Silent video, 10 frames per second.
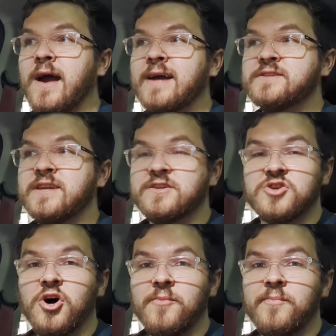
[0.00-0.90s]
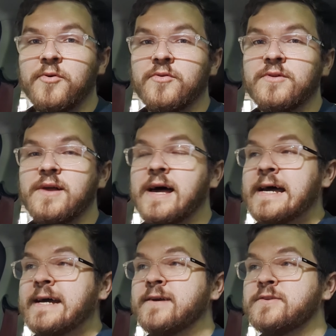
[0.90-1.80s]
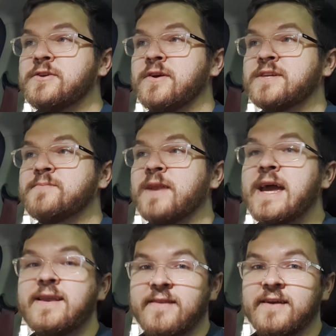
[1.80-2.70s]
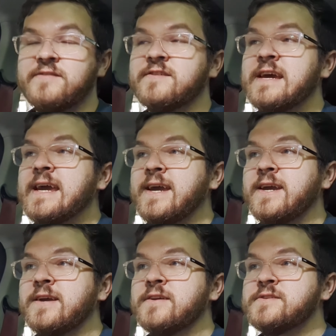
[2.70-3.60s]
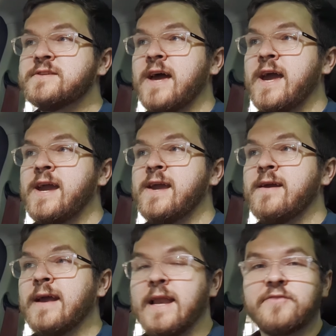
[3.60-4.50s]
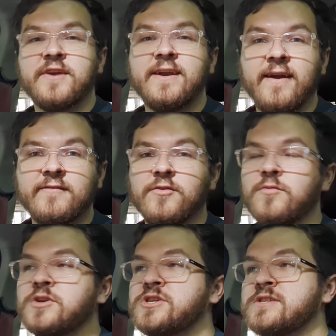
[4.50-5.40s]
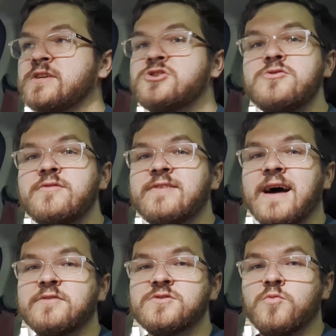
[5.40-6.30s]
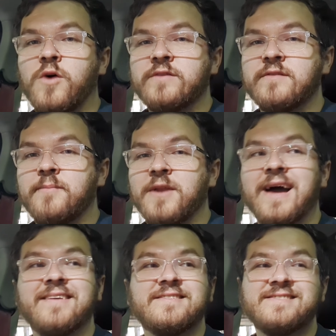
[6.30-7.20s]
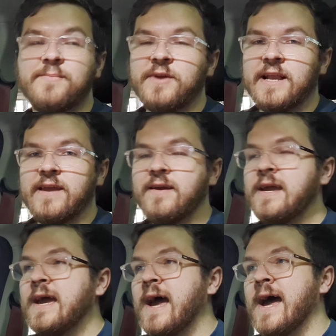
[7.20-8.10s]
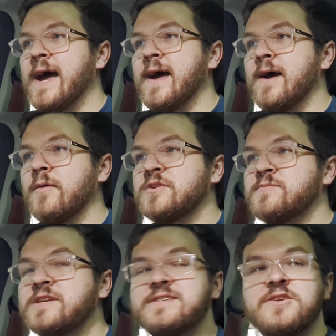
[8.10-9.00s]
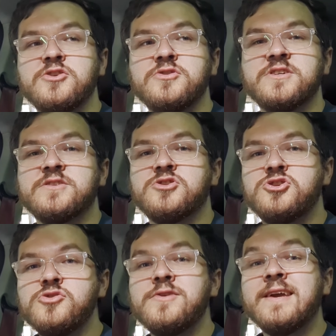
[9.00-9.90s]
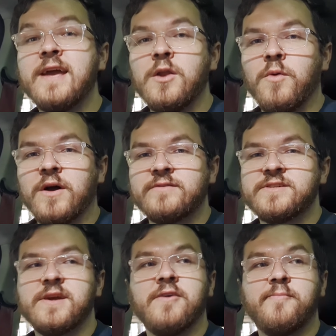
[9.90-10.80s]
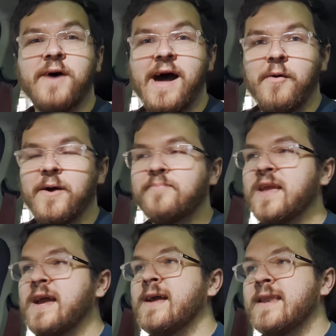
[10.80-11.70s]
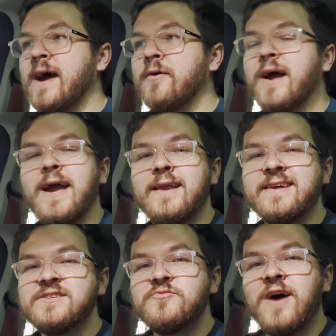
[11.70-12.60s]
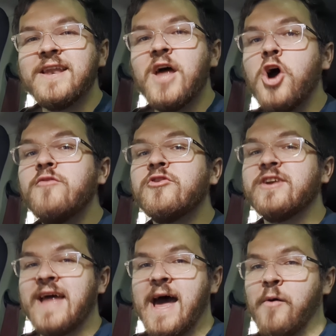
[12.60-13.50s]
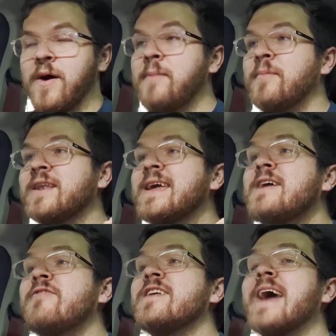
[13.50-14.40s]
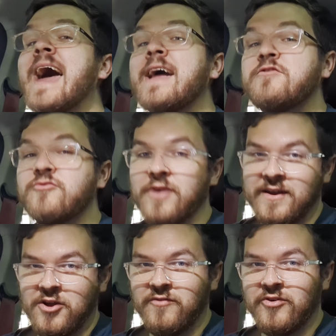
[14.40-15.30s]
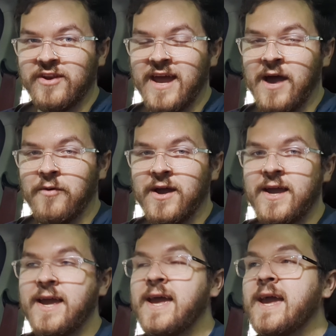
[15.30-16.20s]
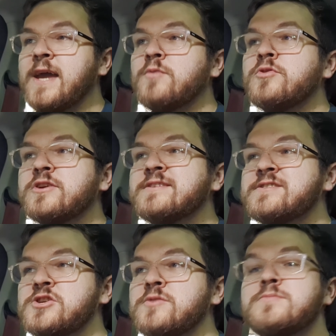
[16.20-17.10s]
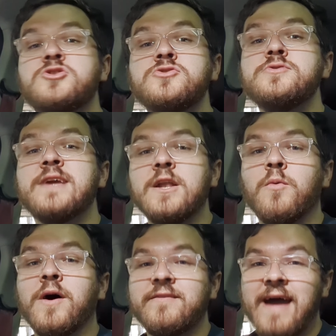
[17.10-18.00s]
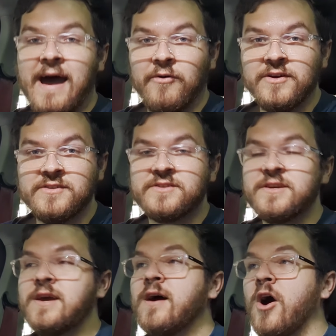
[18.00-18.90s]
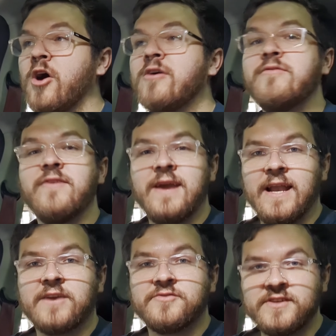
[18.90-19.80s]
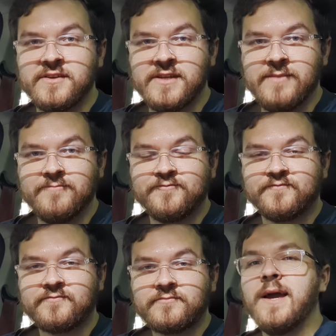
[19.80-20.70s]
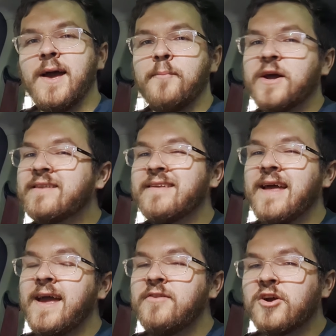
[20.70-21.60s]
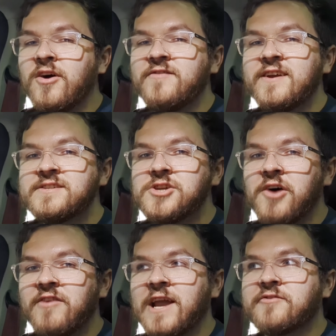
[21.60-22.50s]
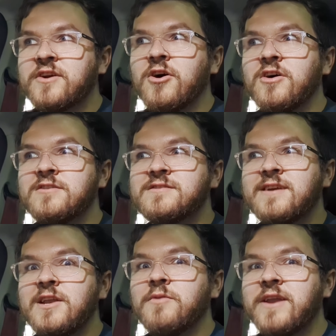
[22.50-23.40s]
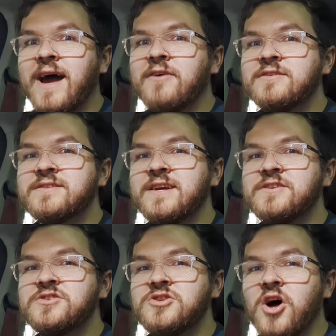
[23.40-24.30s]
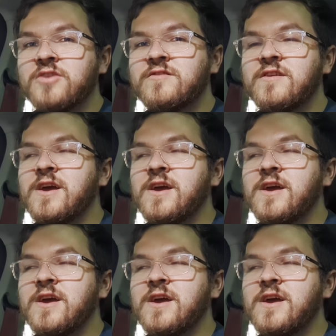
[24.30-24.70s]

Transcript: as an example to explain this is a electric kettle, which is a 2,000 watt appliance typically, which means it uses 2 kilowatts of power. Now, it doesn't run over an hour, but if it had to run over an hour, it would consume 2 kilowatt hours of electricity. But in the context of electric cars, kilowatt hours is not